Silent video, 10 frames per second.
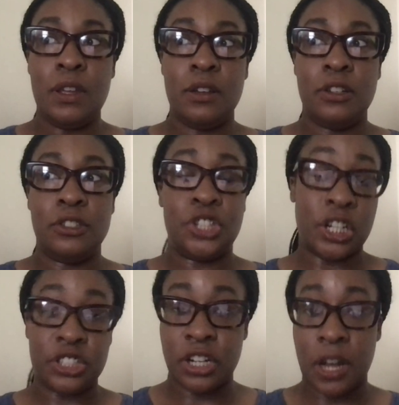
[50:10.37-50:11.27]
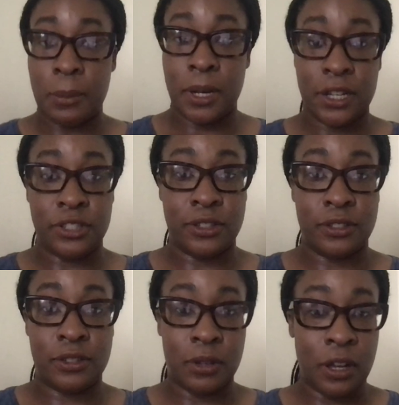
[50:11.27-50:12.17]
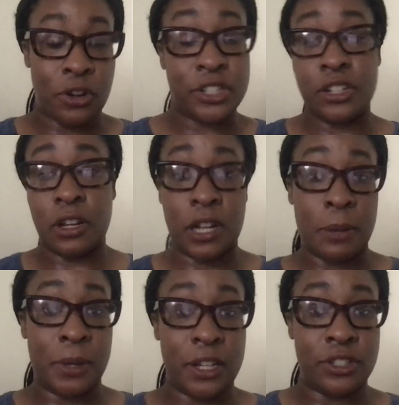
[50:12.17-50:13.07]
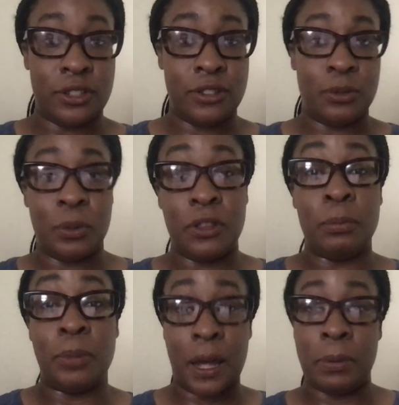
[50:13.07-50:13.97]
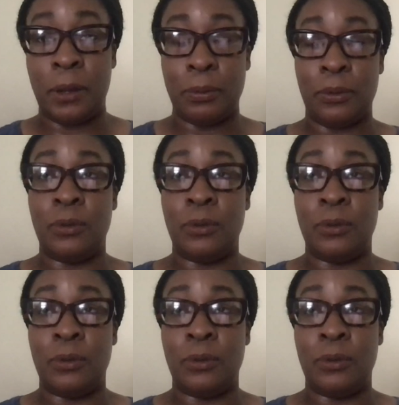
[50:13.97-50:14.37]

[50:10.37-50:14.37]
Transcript: church denominations, Christian denominations with black people.